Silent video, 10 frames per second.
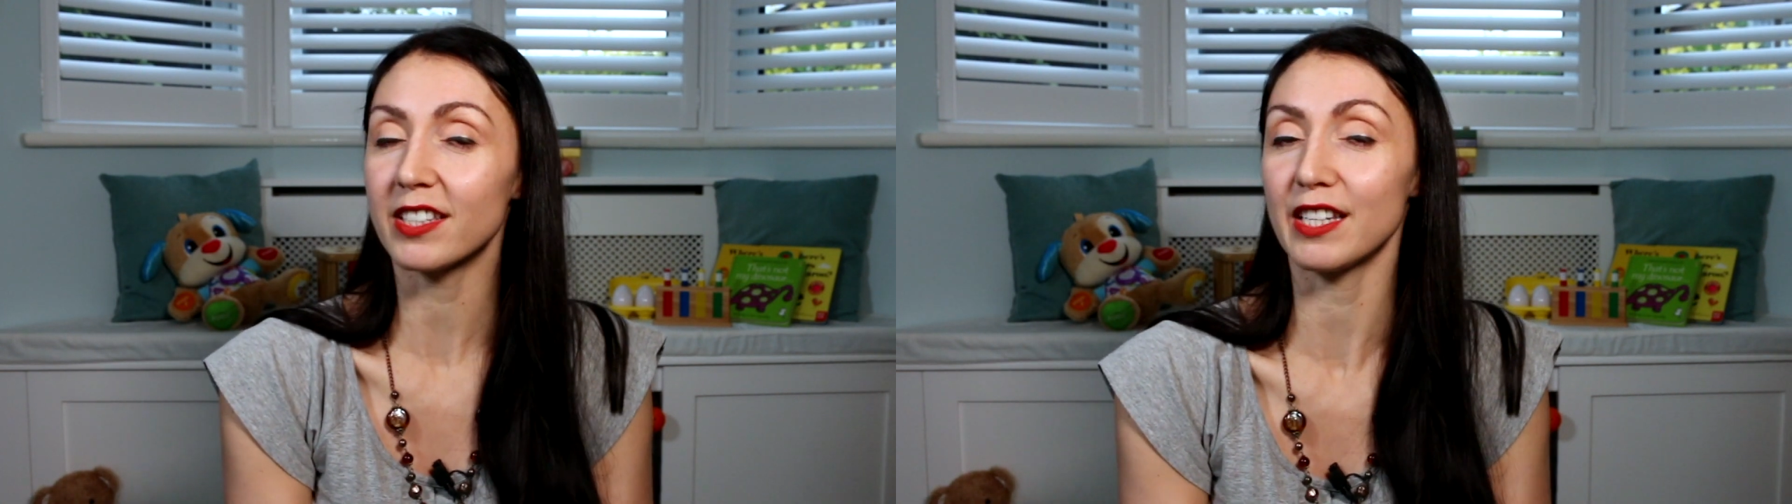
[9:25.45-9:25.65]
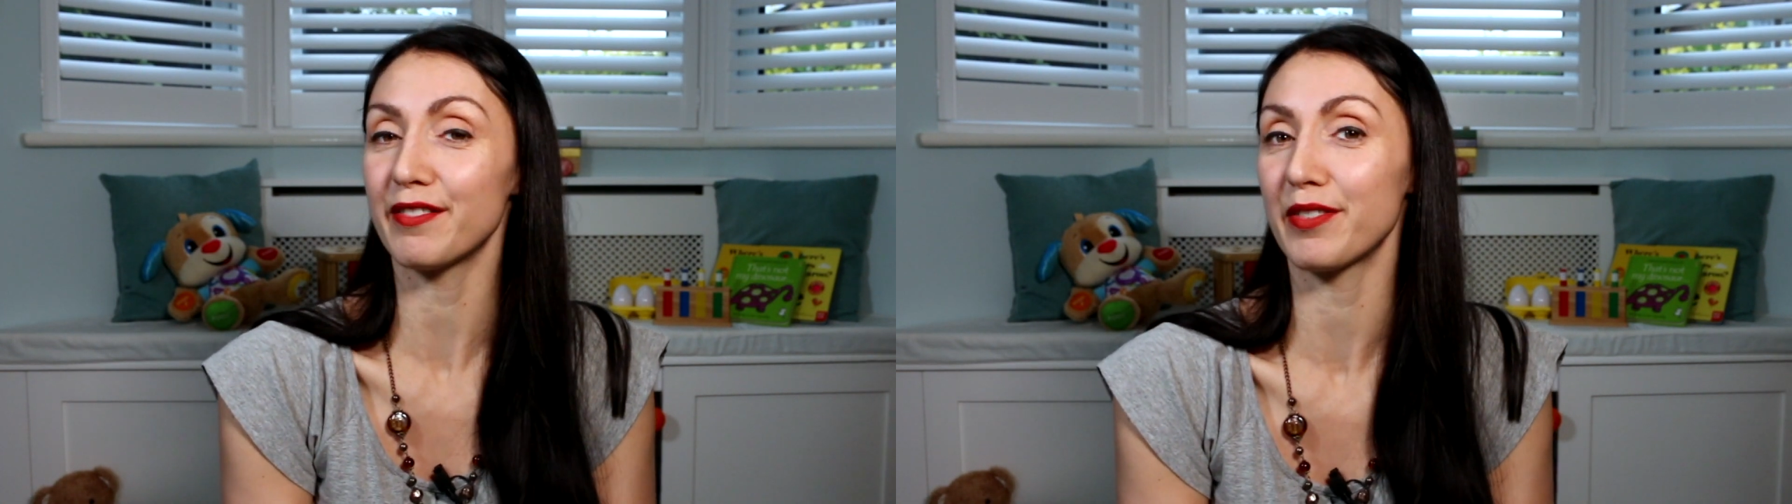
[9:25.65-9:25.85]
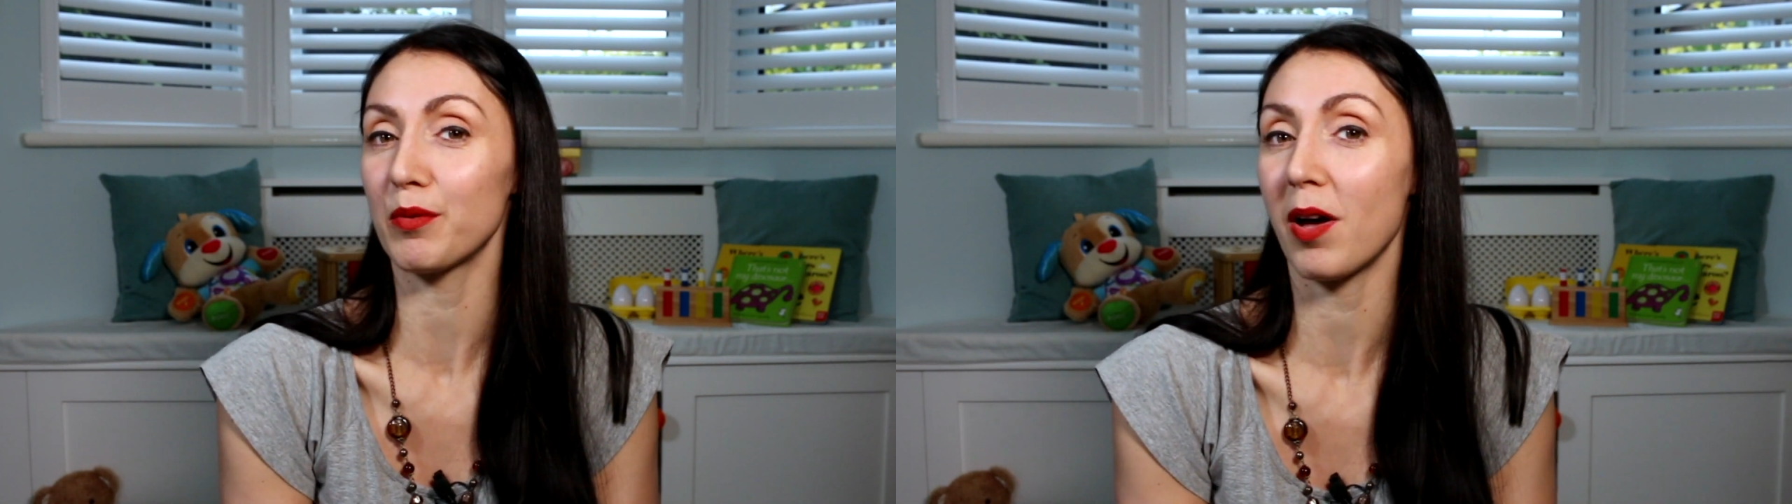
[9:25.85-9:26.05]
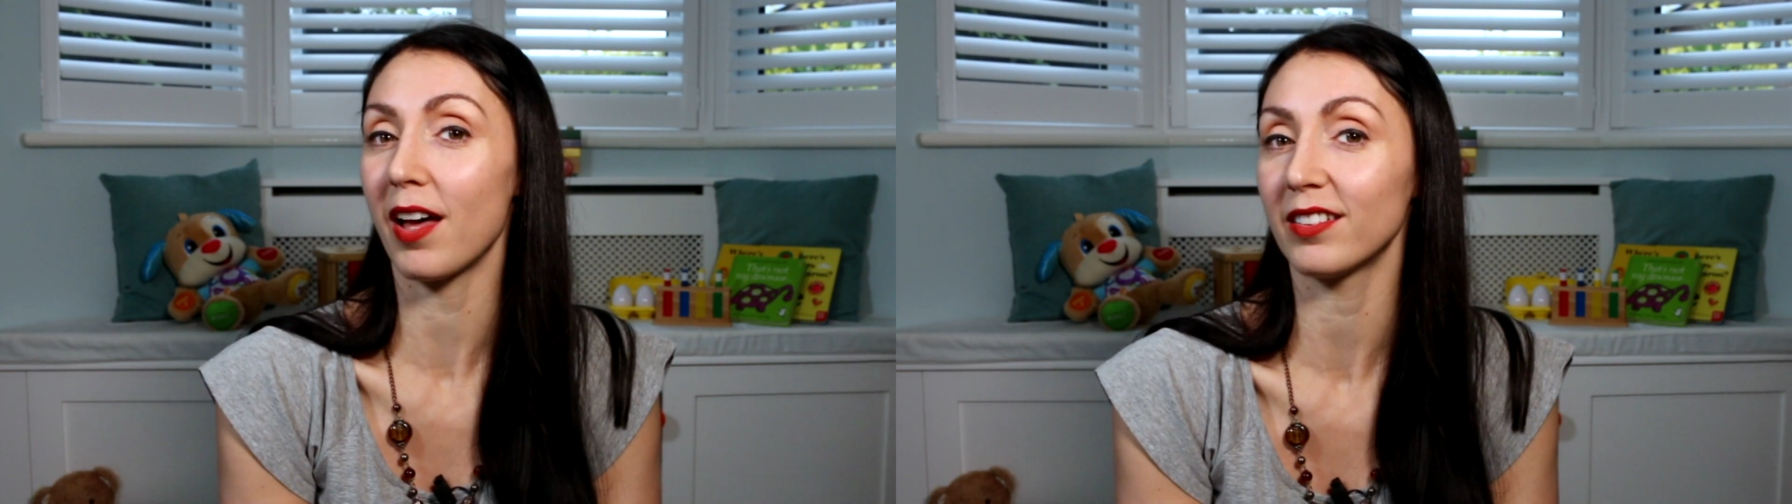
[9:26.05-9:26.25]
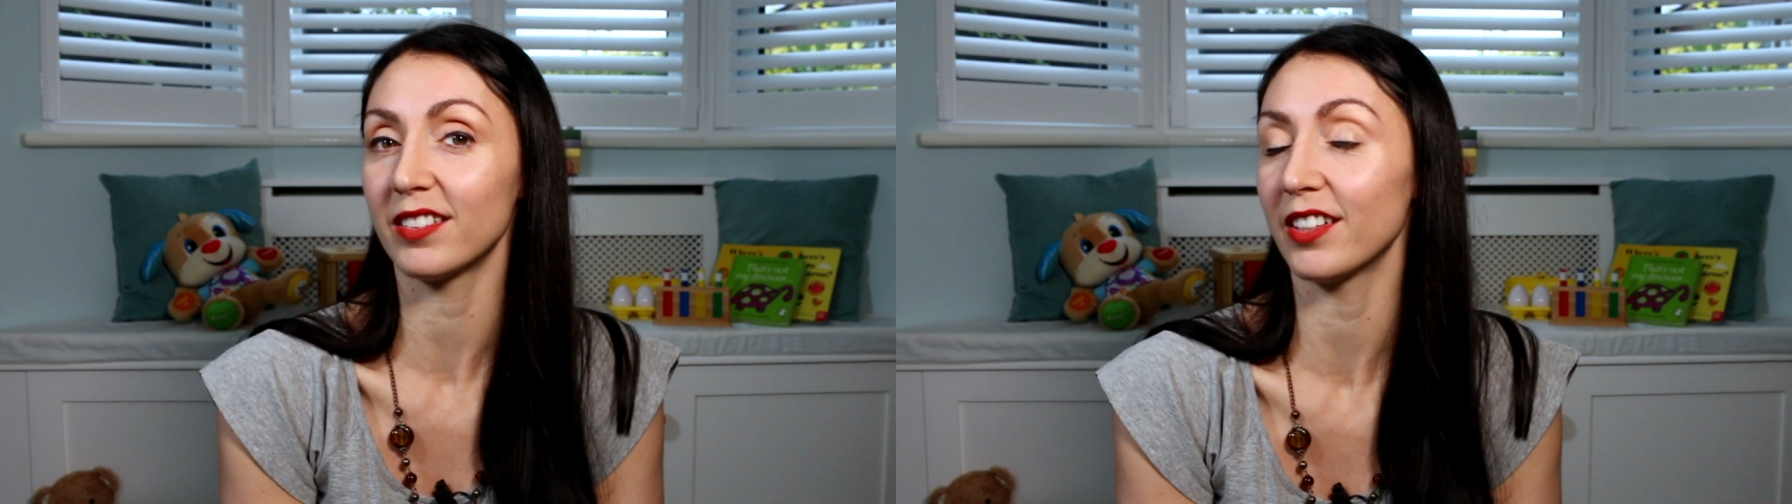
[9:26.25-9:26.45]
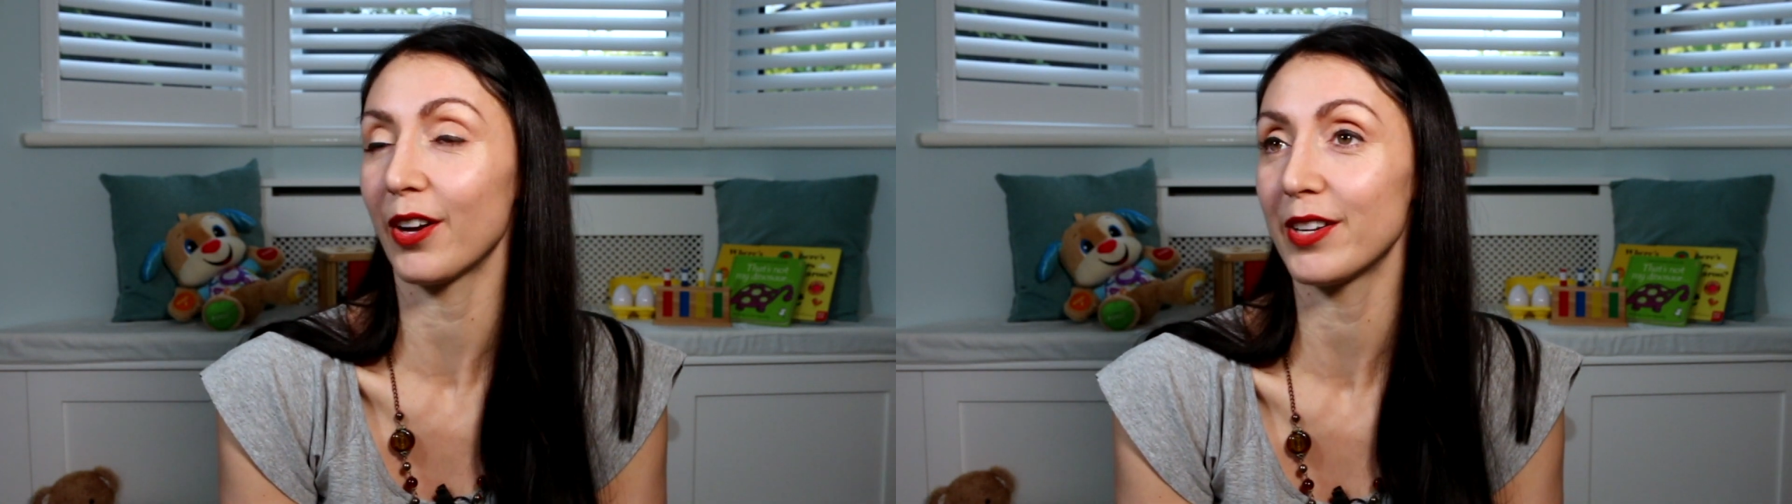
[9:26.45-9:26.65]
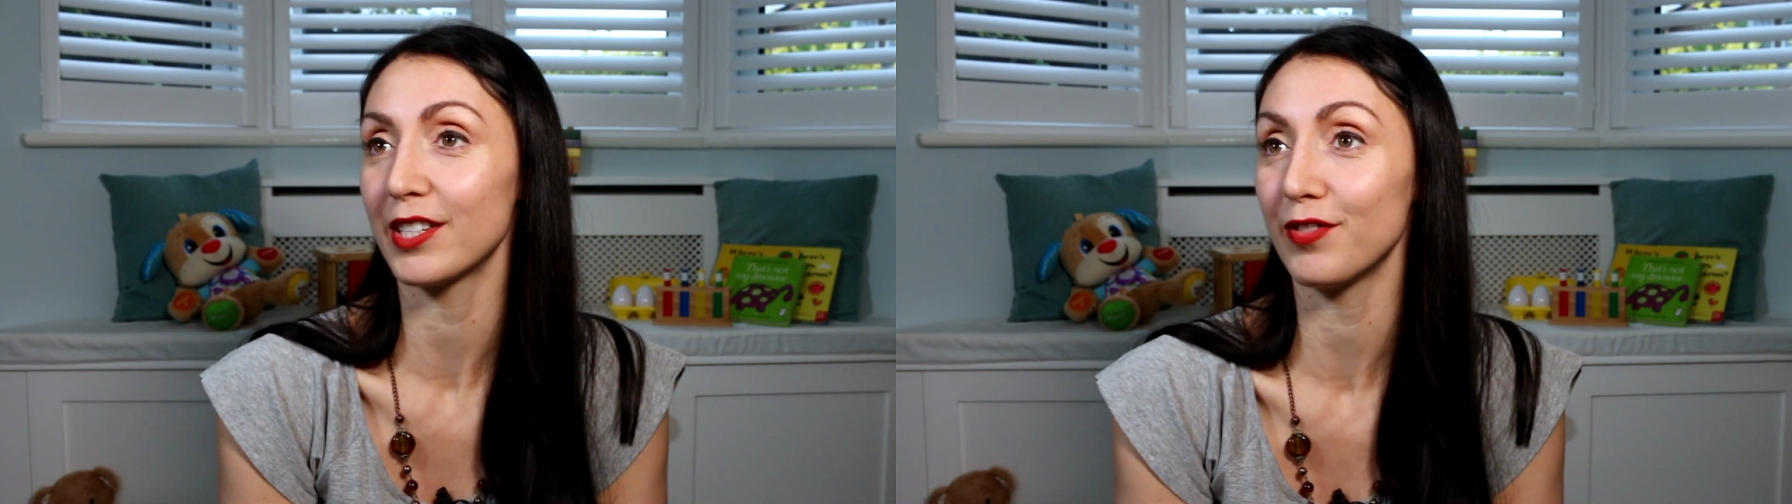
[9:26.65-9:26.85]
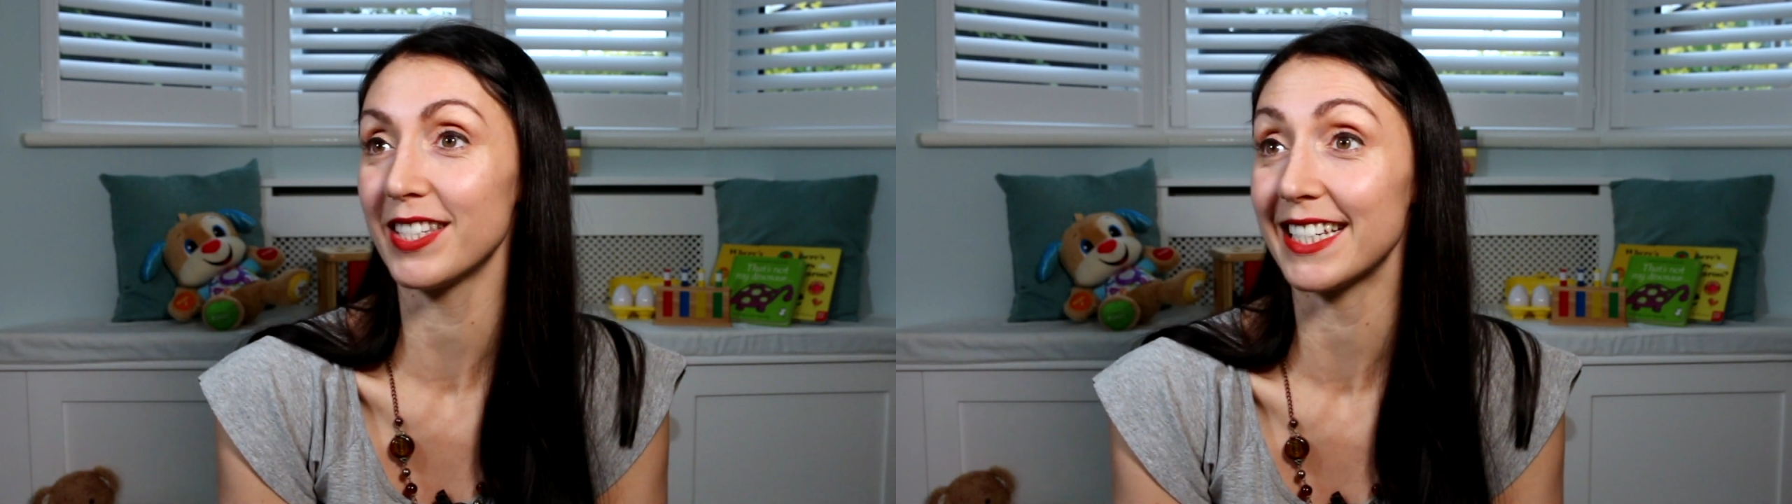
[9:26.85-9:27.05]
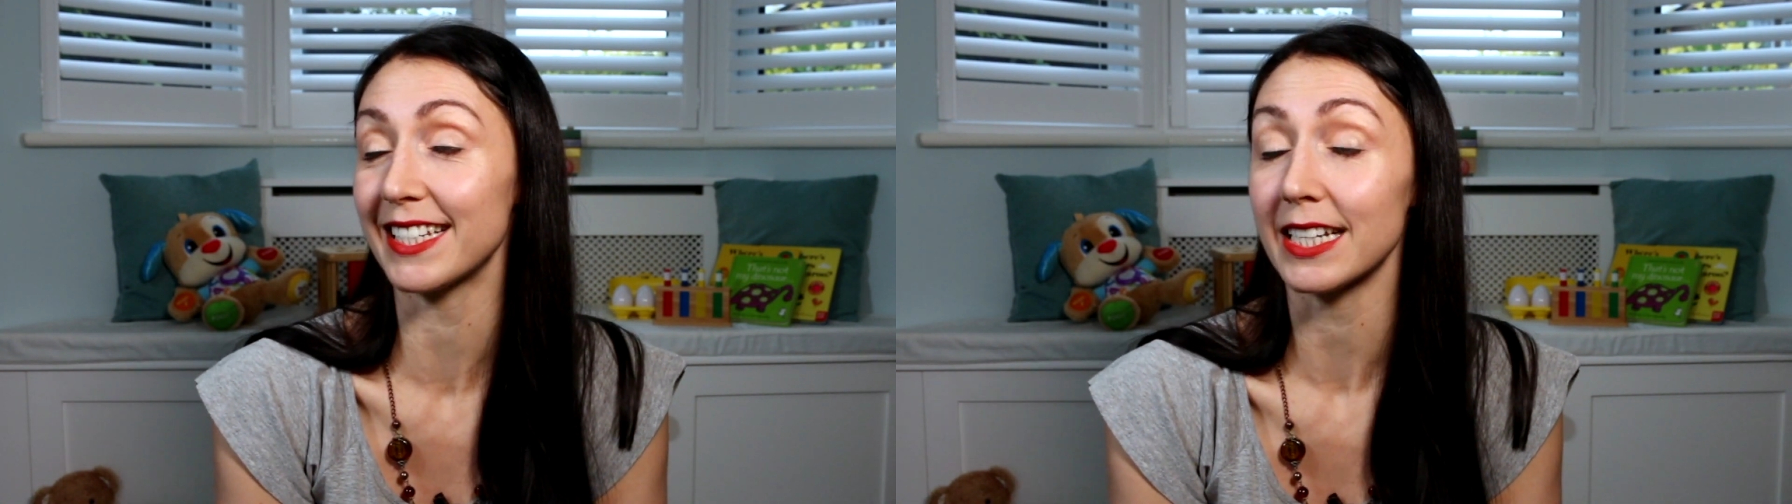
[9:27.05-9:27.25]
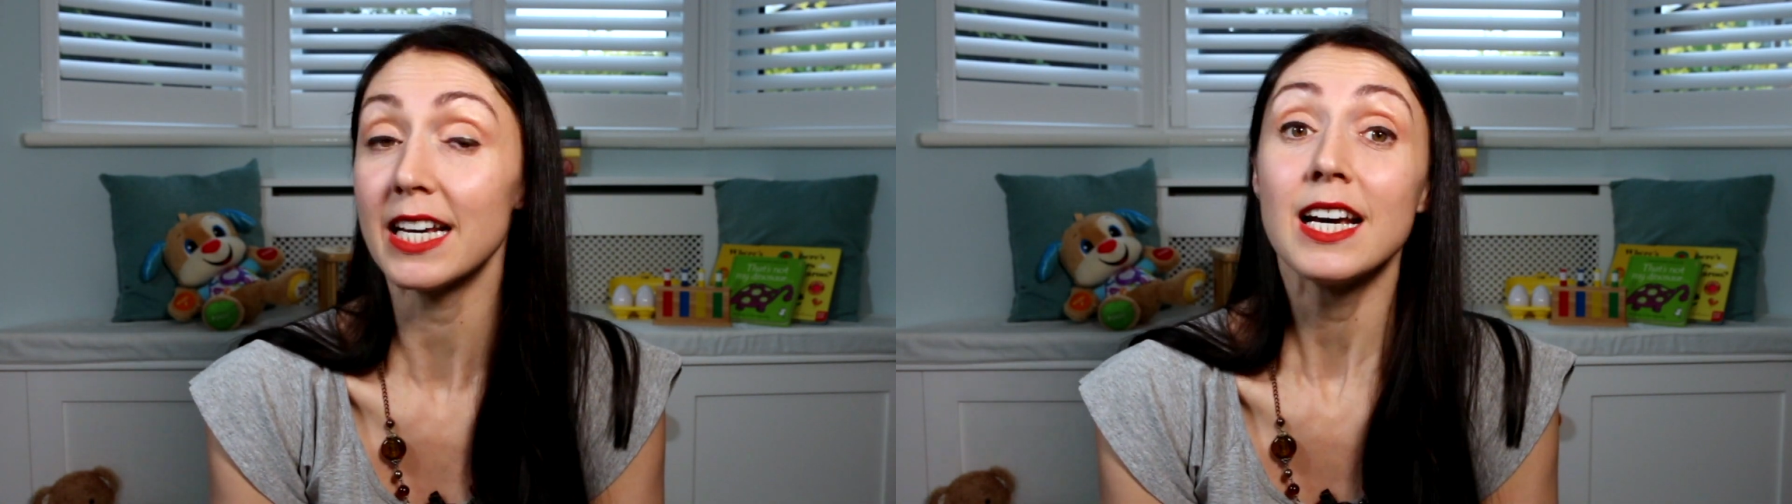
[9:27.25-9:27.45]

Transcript: seen for a while and you're going to visit.